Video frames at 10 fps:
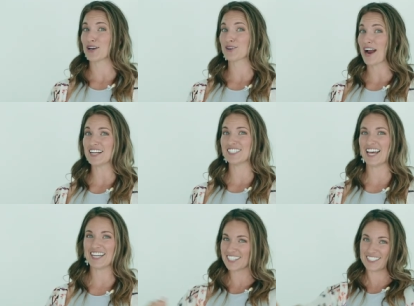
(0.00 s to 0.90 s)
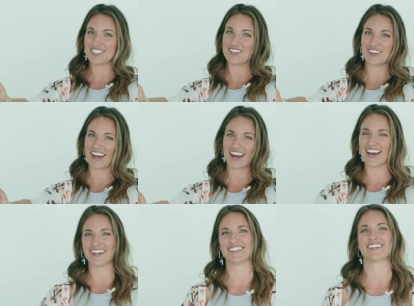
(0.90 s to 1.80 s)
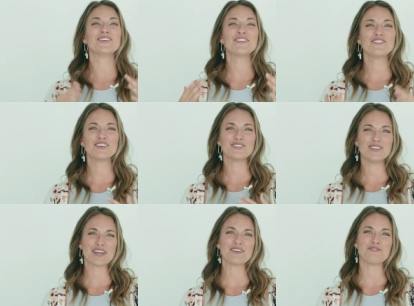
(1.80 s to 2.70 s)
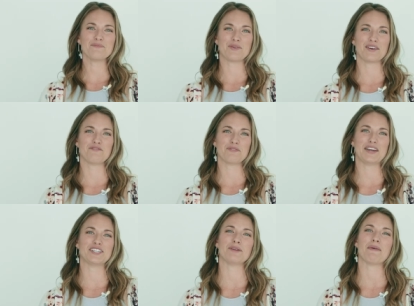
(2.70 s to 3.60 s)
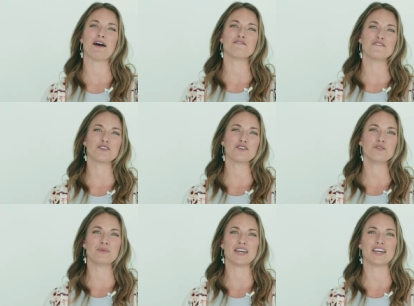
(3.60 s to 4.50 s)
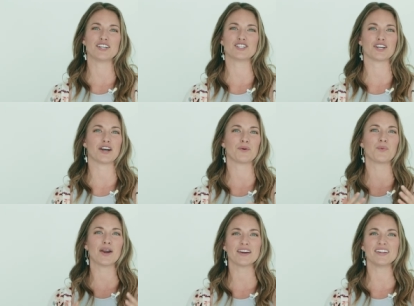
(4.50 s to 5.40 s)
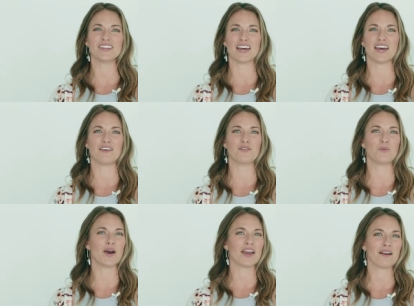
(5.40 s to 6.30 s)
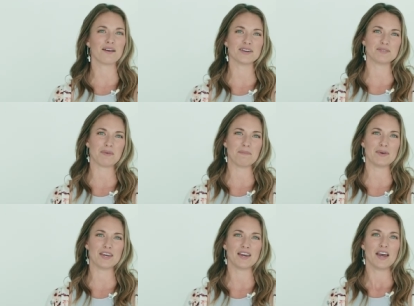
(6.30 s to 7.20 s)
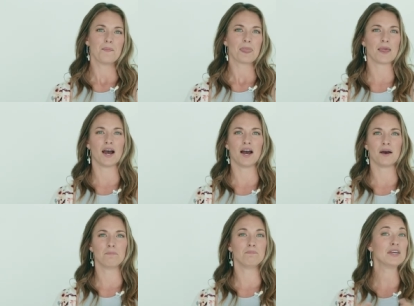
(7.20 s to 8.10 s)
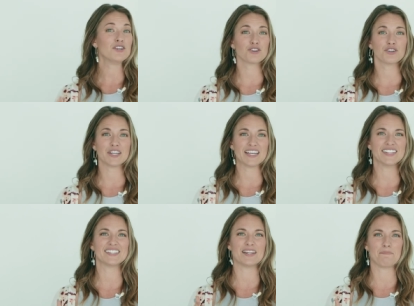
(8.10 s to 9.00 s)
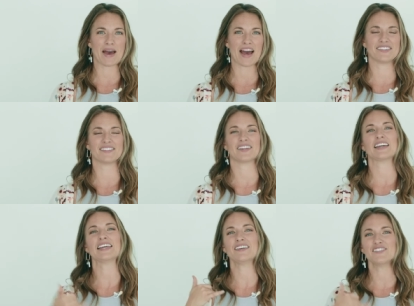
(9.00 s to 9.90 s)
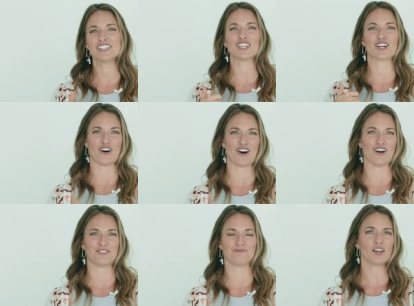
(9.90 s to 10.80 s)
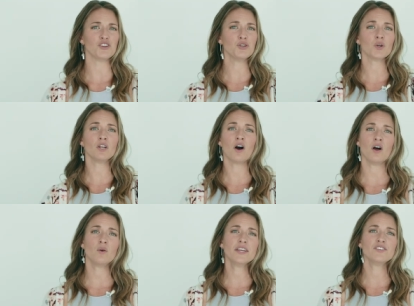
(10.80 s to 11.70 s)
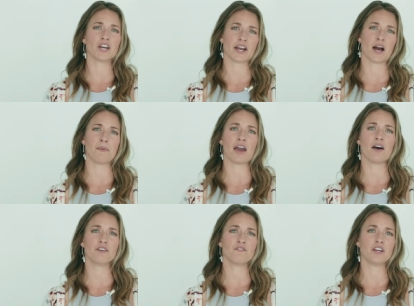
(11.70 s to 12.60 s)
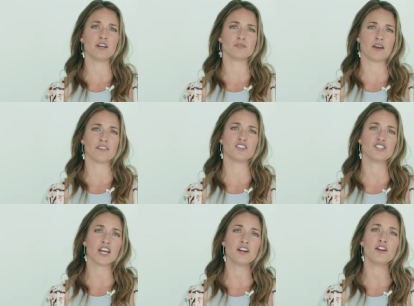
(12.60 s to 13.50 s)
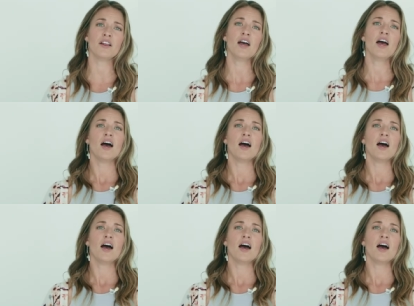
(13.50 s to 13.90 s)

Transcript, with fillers: Congratulations, you did it! So if you're looking for more information about Vero Beach, uh, where to live, what areas may be, uh, meet your needs the best, give us a call. You can always check out my other videos on this channel.